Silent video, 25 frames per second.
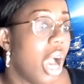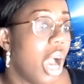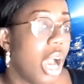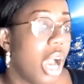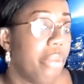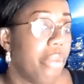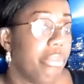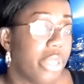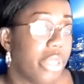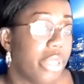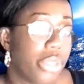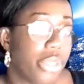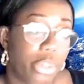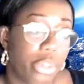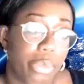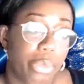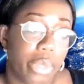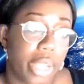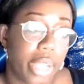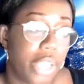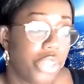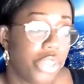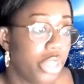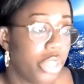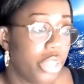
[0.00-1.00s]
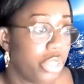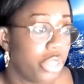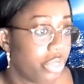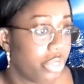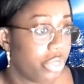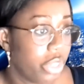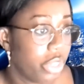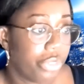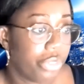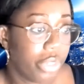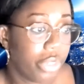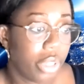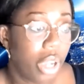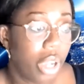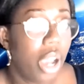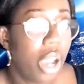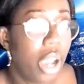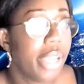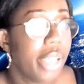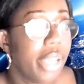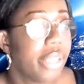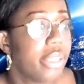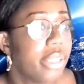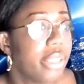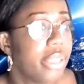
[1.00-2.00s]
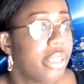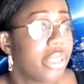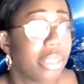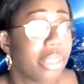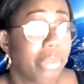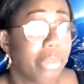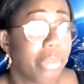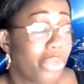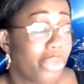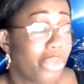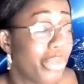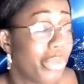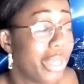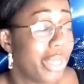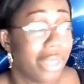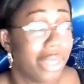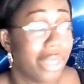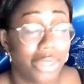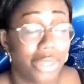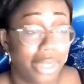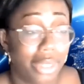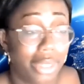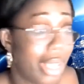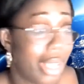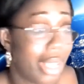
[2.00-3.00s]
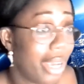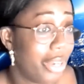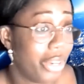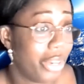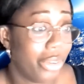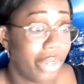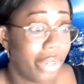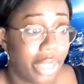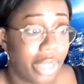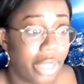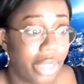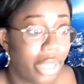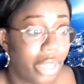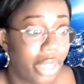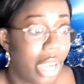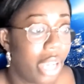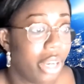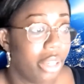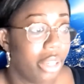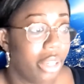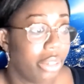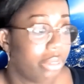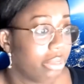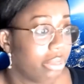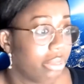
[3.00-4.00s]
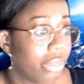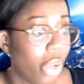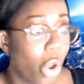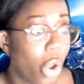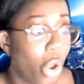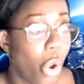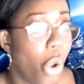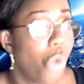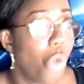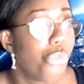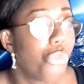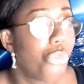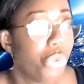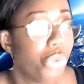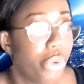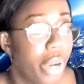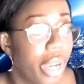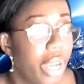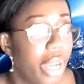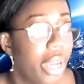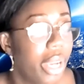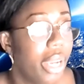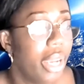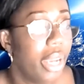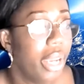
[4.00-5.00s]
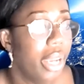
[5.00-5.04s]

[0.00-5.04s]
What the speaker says: discrimination of different kinds. I mean, the research is there, I don't need to kind of go over it.